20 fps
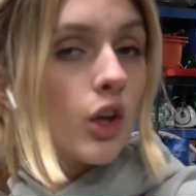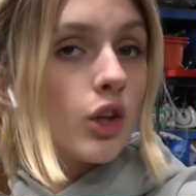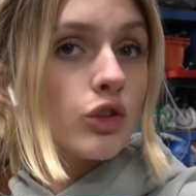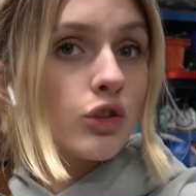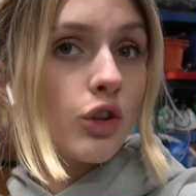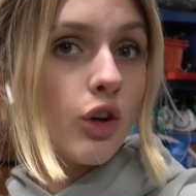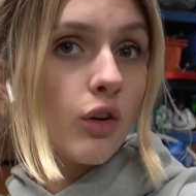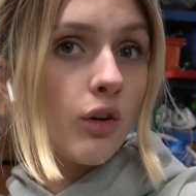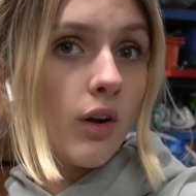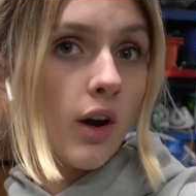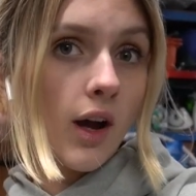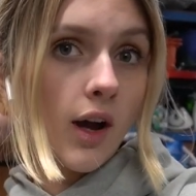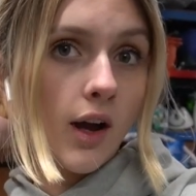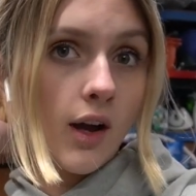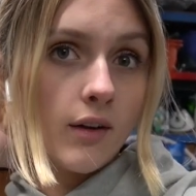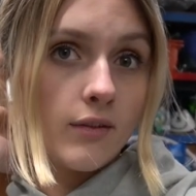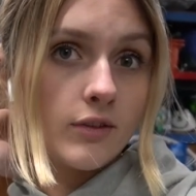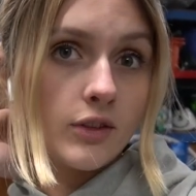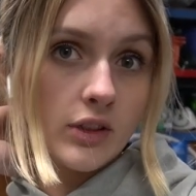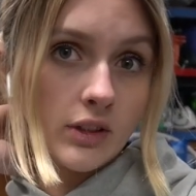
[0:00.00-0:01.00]
so
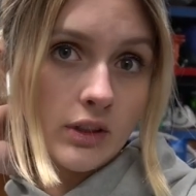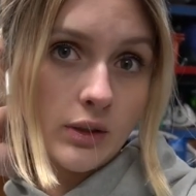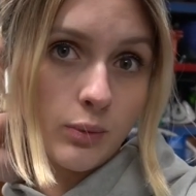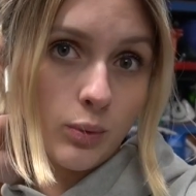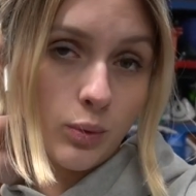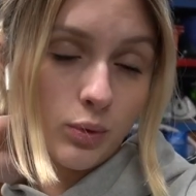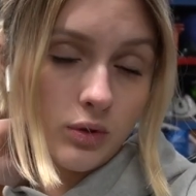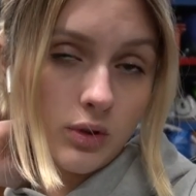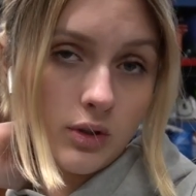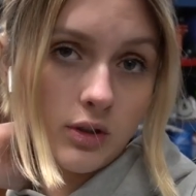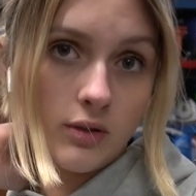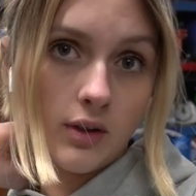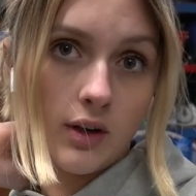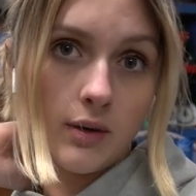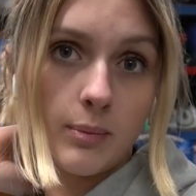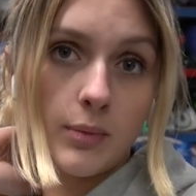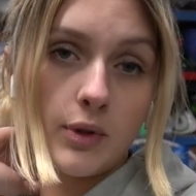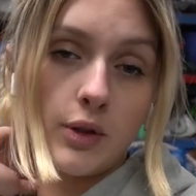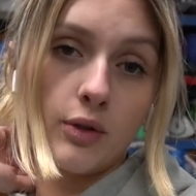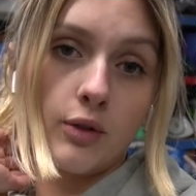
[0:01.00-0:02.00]
I've just walked on the
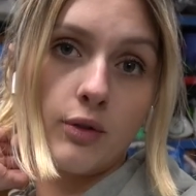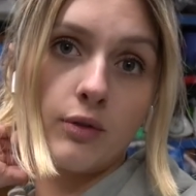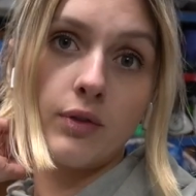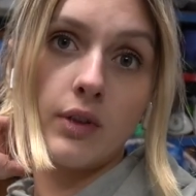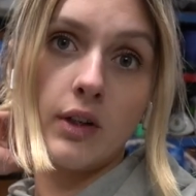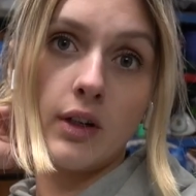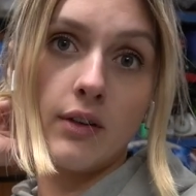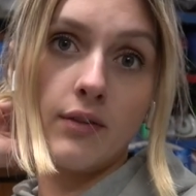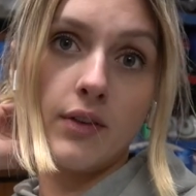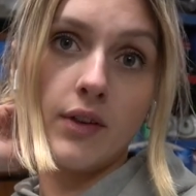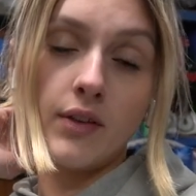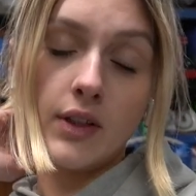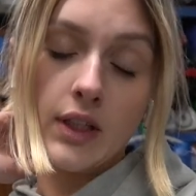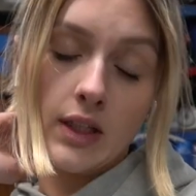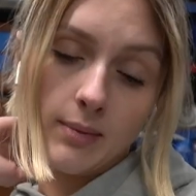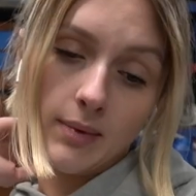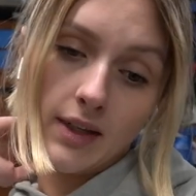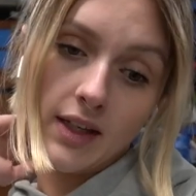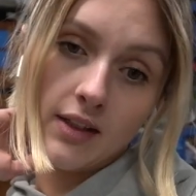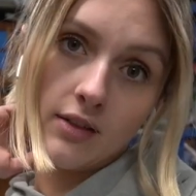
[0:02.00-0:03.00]
treadmill for
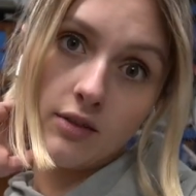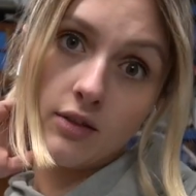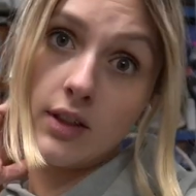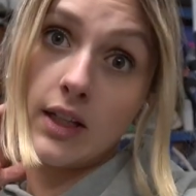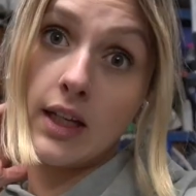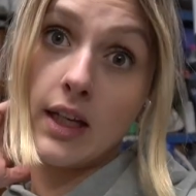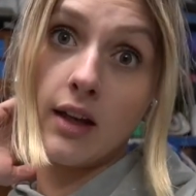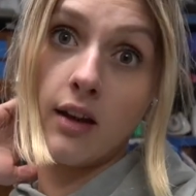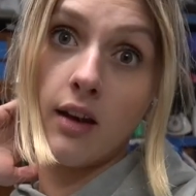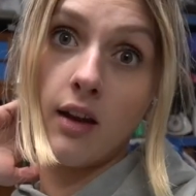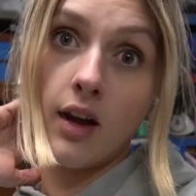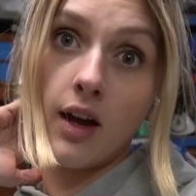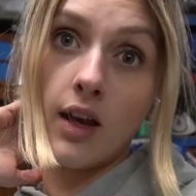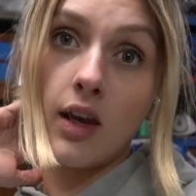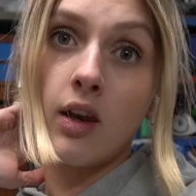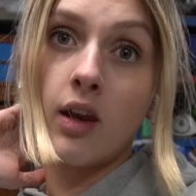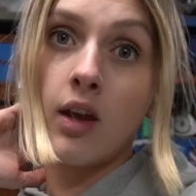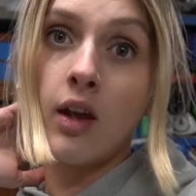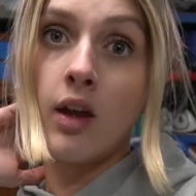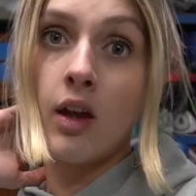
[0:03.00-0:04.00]
15 minutes on the
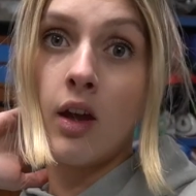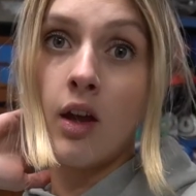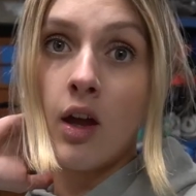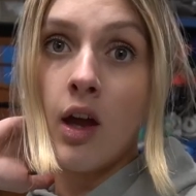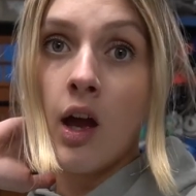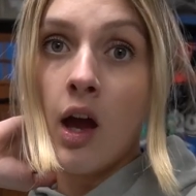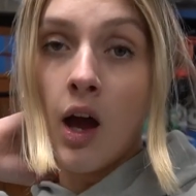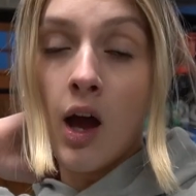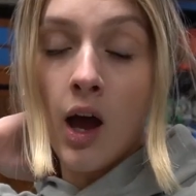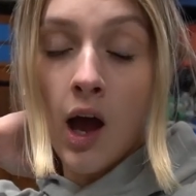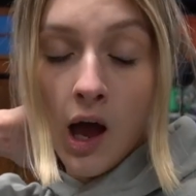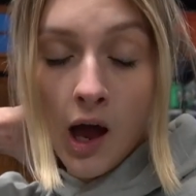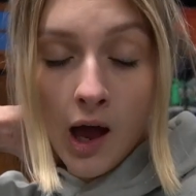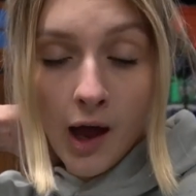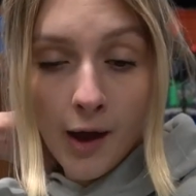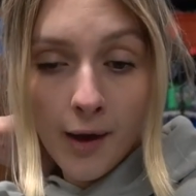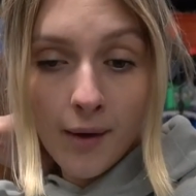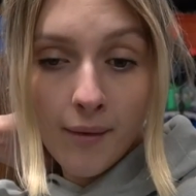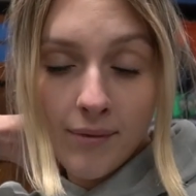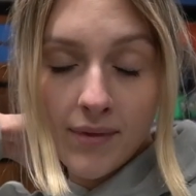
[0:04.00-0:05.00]
incline,
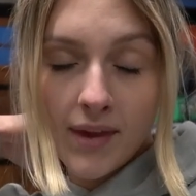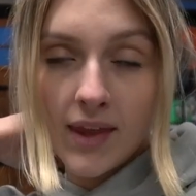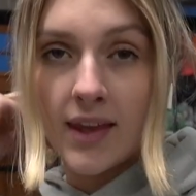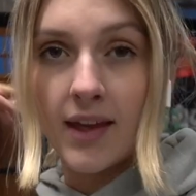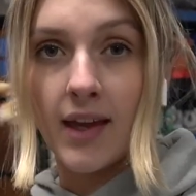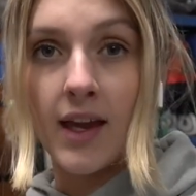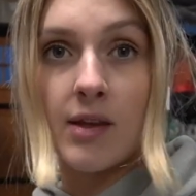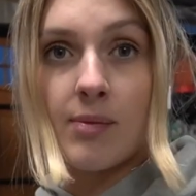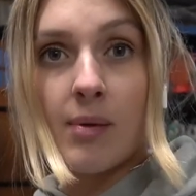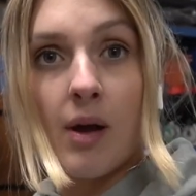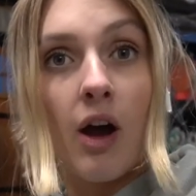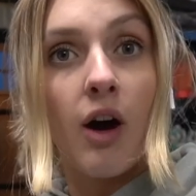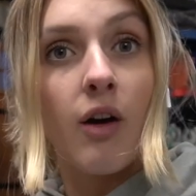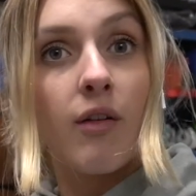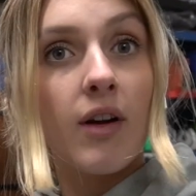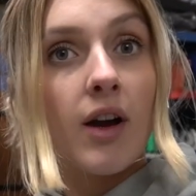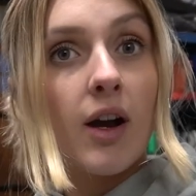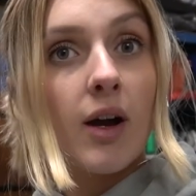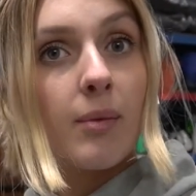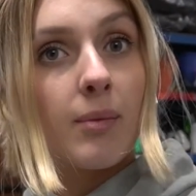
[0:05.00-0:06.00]
and that gets my
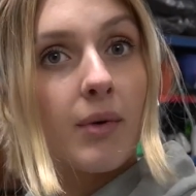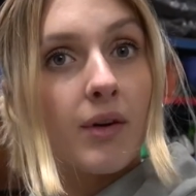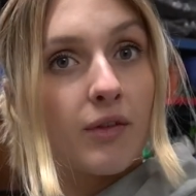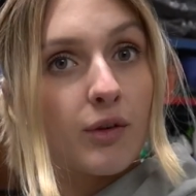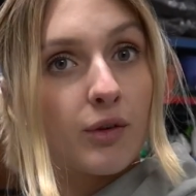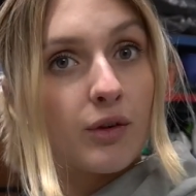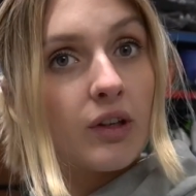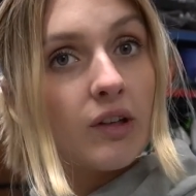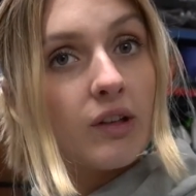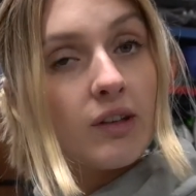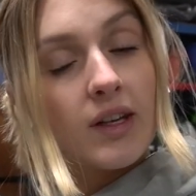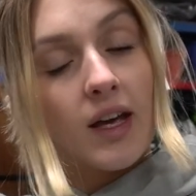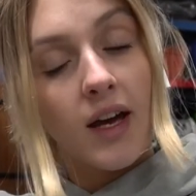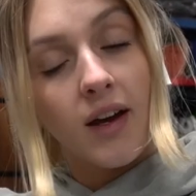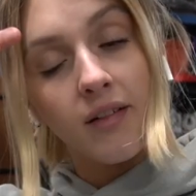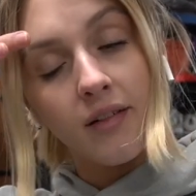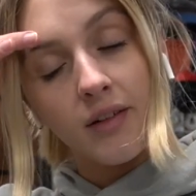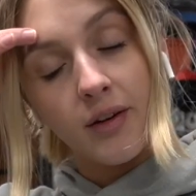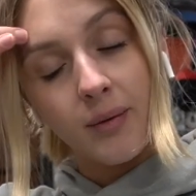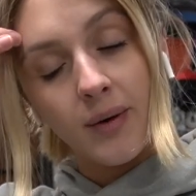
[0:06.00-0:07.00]
heart rate up and I feel good
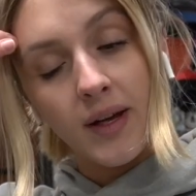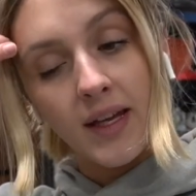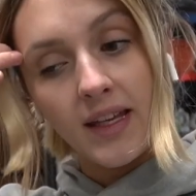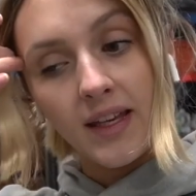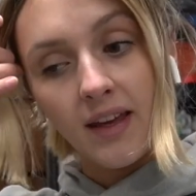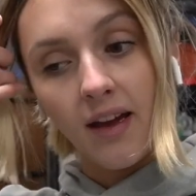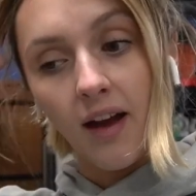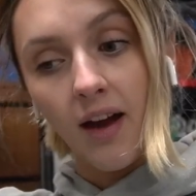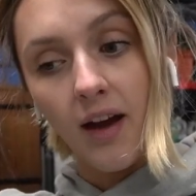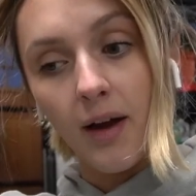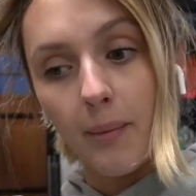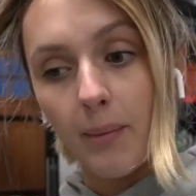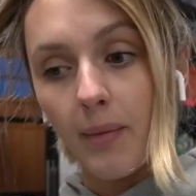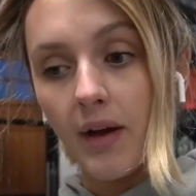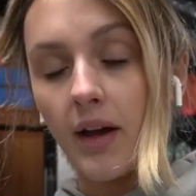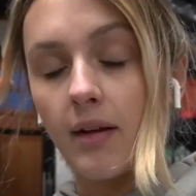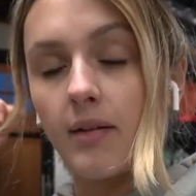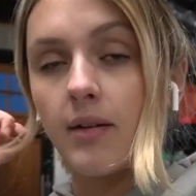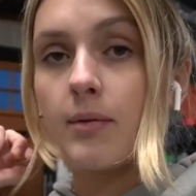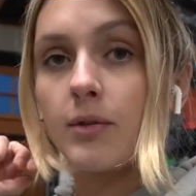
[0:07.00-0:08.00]
now and awake. And
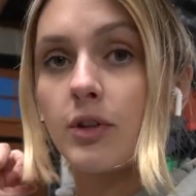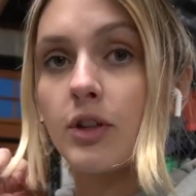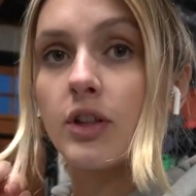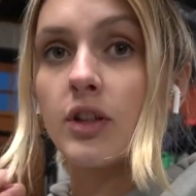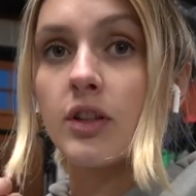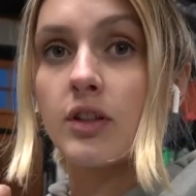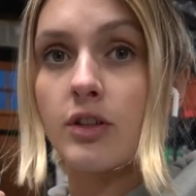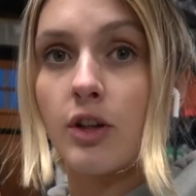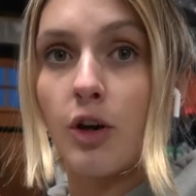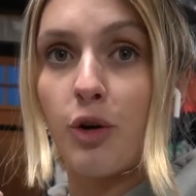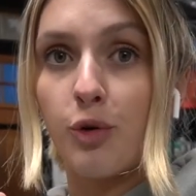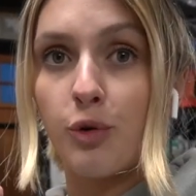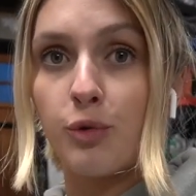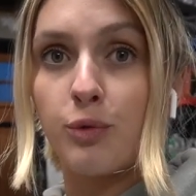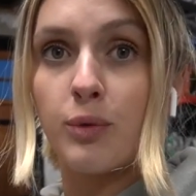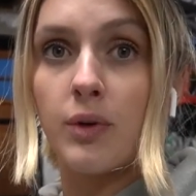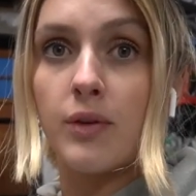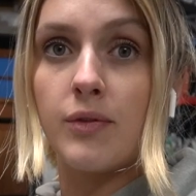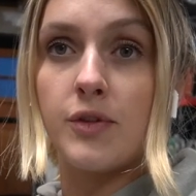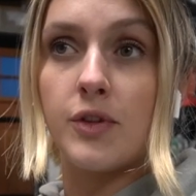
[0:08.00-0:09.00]
I'm just gonna start
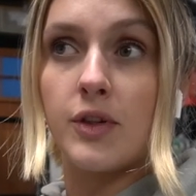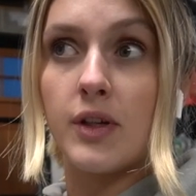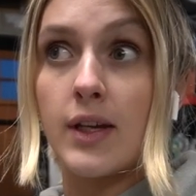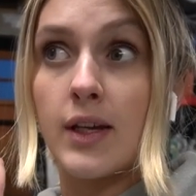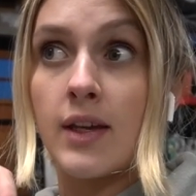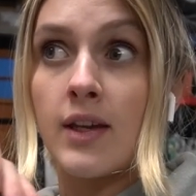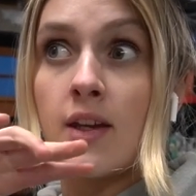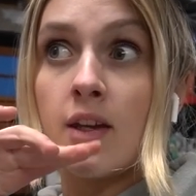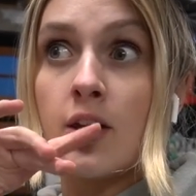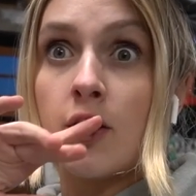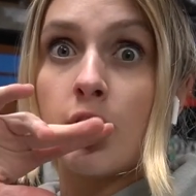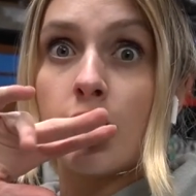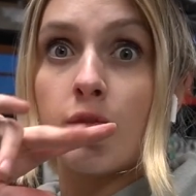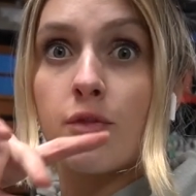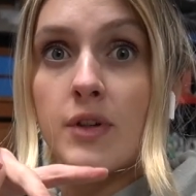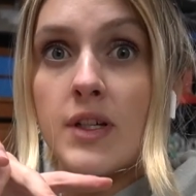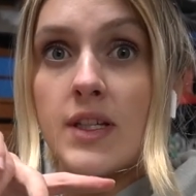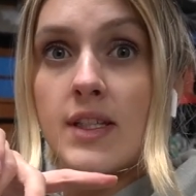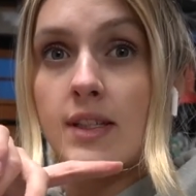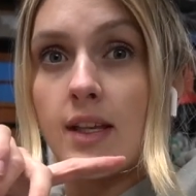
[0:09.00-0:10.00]
off with doing
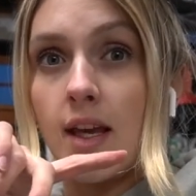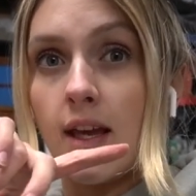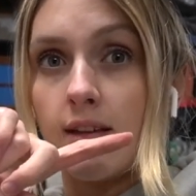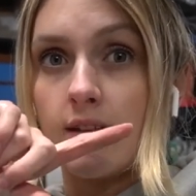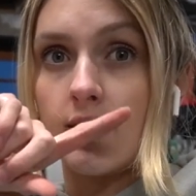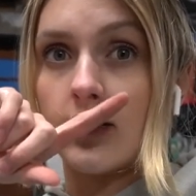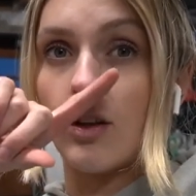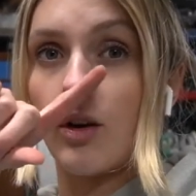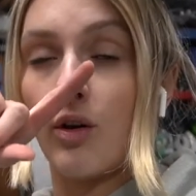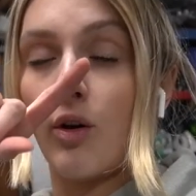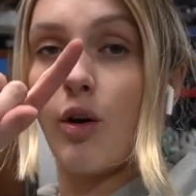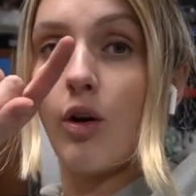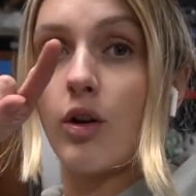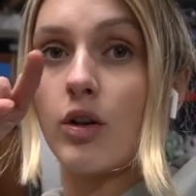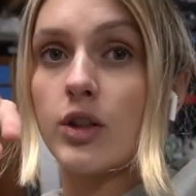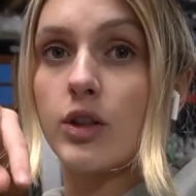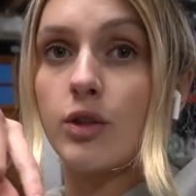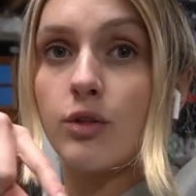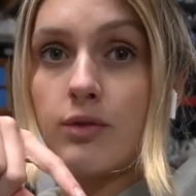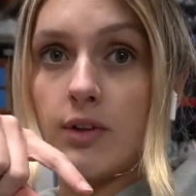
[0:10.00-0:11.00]
3 sets
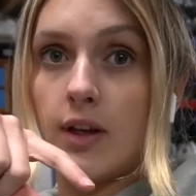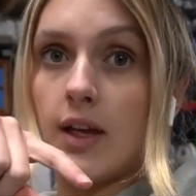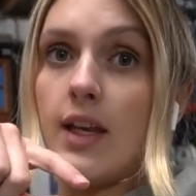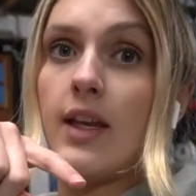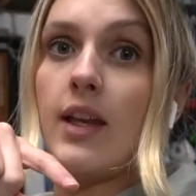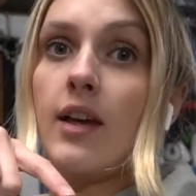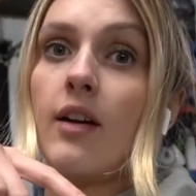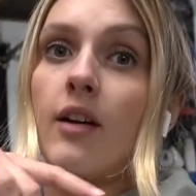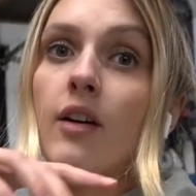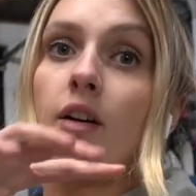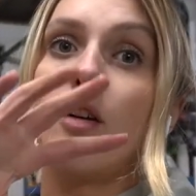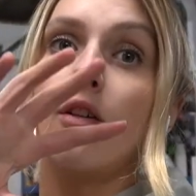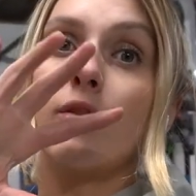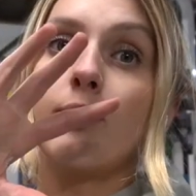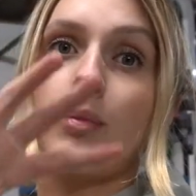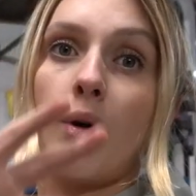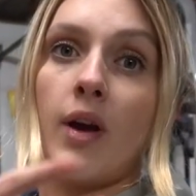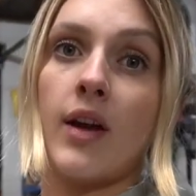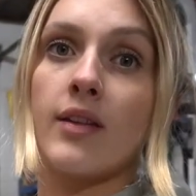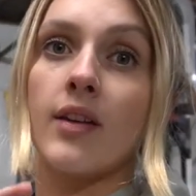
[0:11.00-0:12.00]
till failure
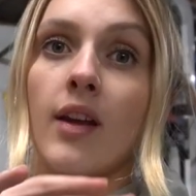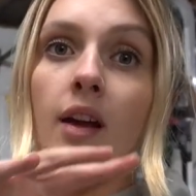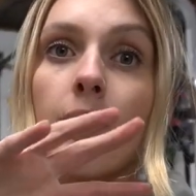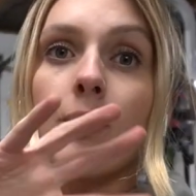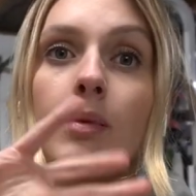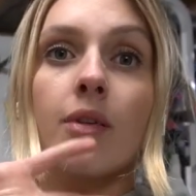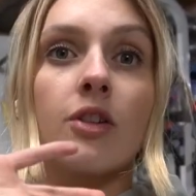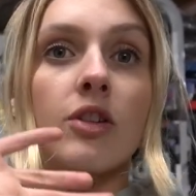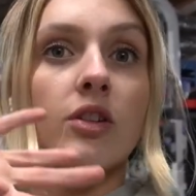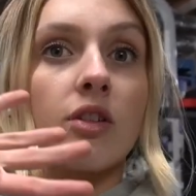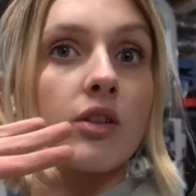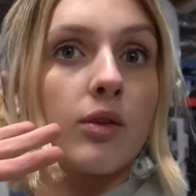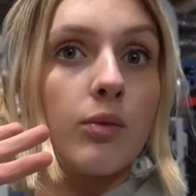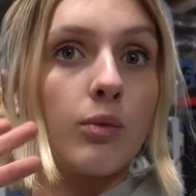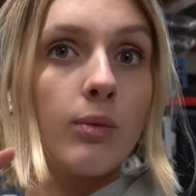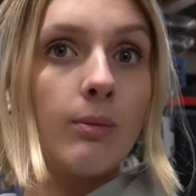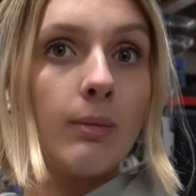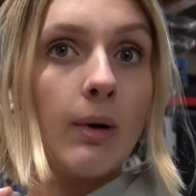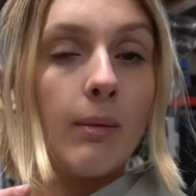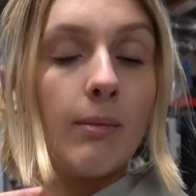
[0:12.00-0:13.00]
of press ups just to
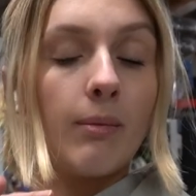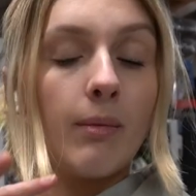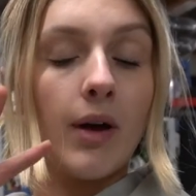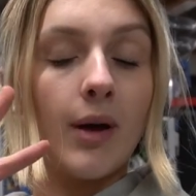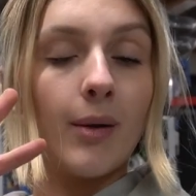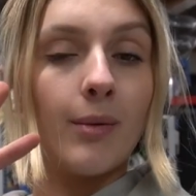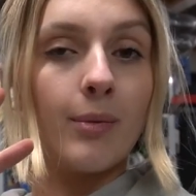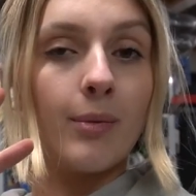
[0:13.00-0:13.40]
warm up my